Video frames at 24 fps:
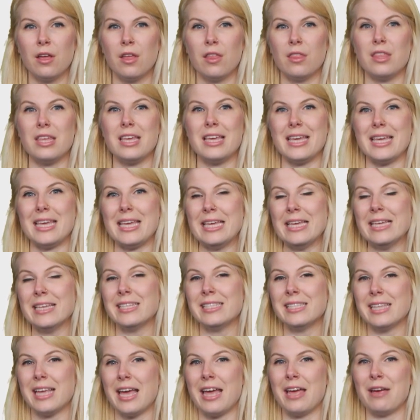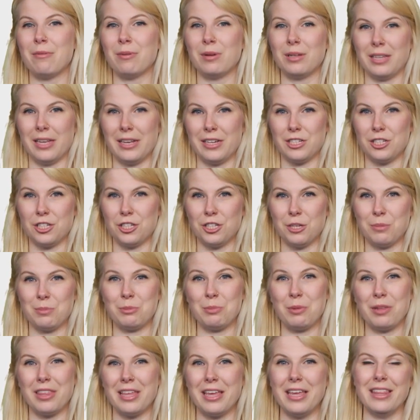the is-a relationships
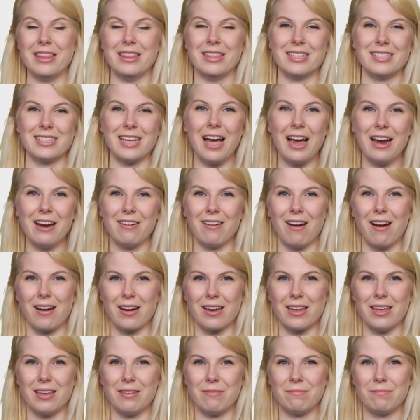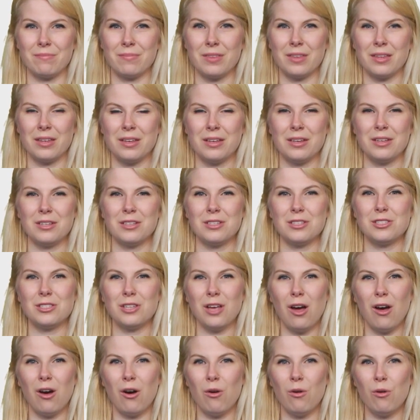within this hierarchy.
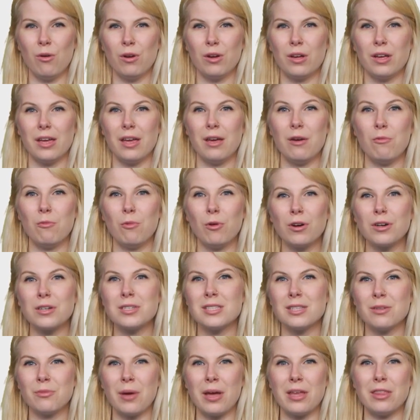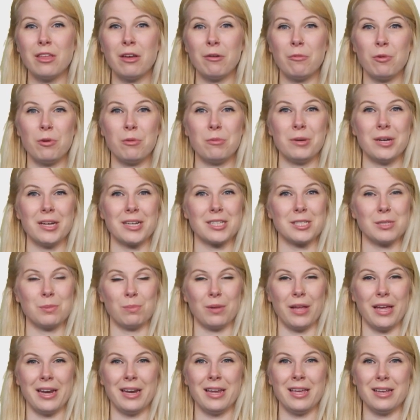So it works the way that we would
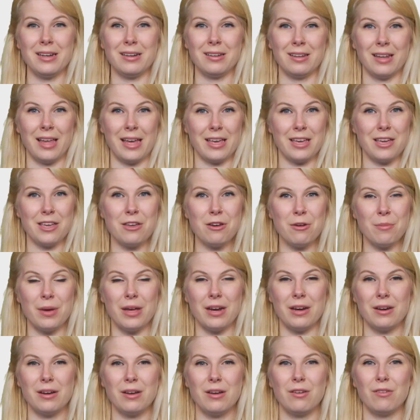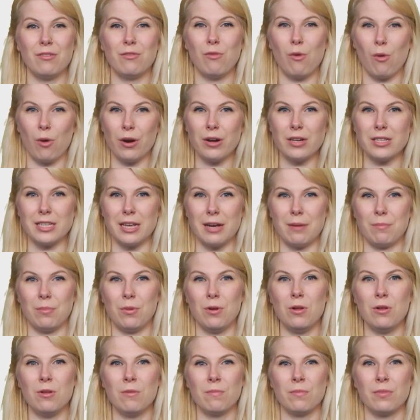explain it like a human. For
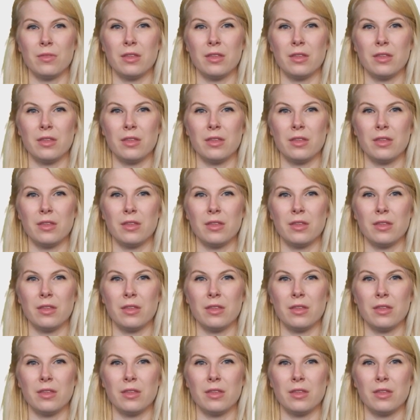example,